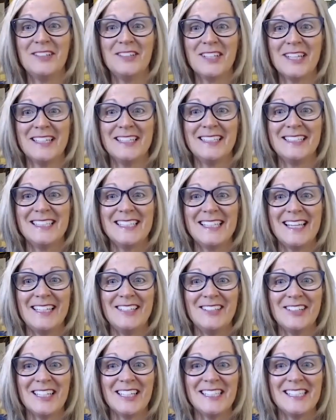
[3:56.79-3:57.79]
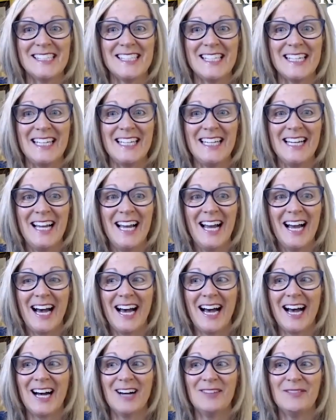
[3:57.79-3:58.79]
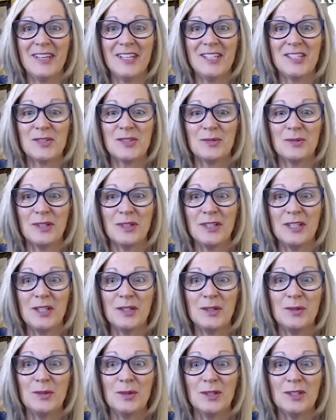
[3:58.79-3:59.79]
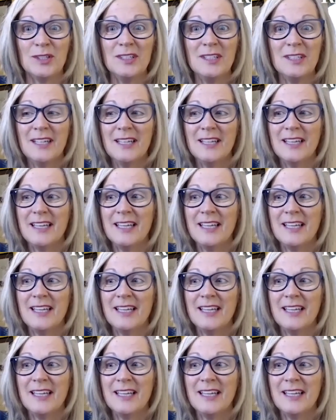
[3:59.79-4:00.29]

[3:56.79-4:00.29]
you can see. It's really cool.